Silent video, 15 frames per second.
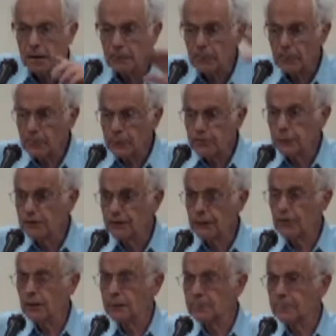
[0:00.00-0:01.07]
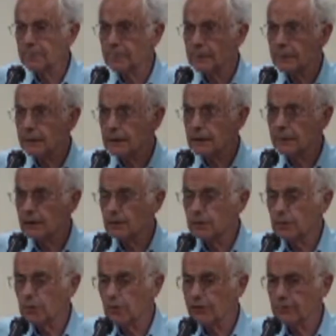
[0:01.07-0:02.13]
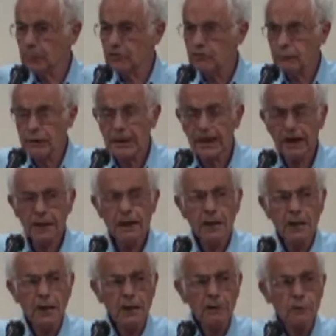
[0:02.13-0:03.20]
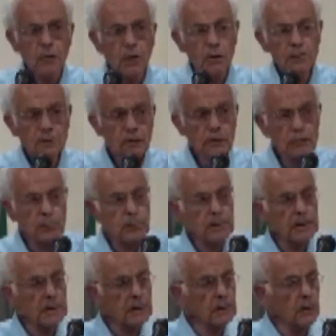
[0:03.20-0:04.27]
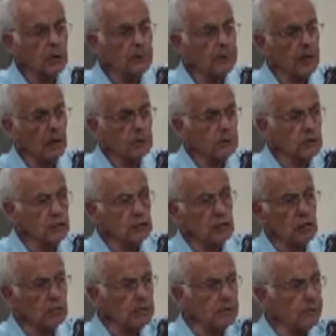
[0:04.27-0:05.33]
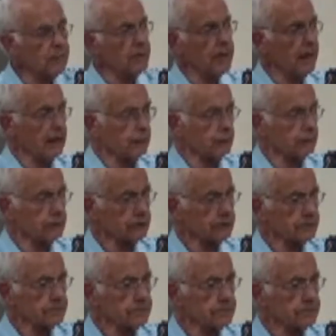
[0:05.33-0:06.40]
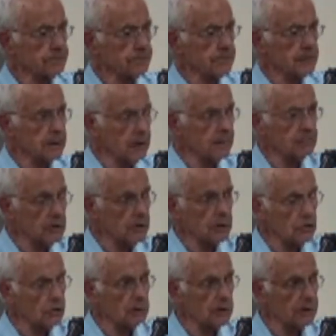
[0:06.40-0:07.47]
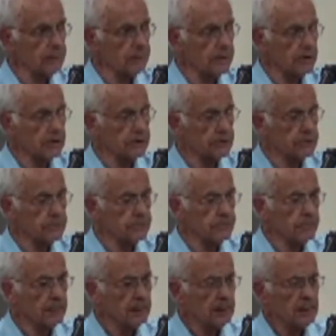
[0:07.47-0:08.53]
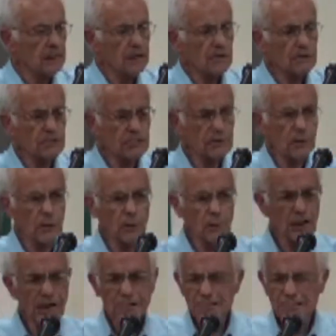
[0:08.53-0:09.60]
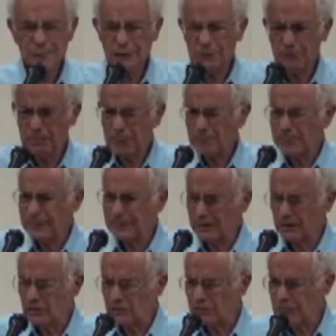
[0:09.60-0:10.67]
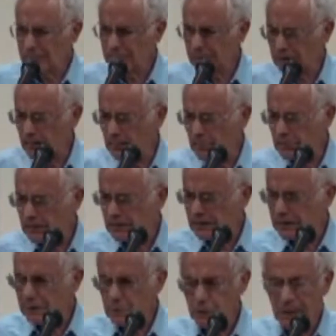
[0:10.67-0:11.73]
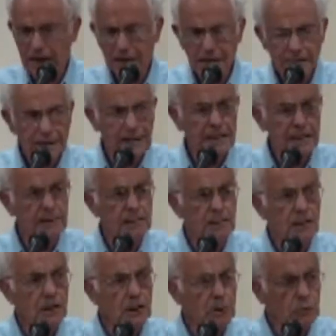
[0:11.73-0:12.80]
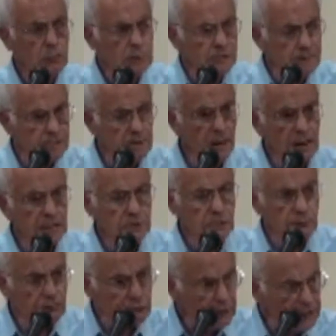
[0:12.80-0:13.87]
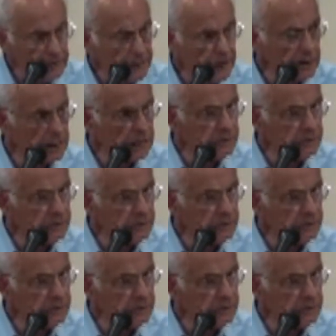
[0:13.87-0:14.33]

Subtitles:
And the third verse is in the book of Mishlei, also speaking about human flesh. Cutting human flesh. So every biblical reader who would read Ma'achelet would start to shudder.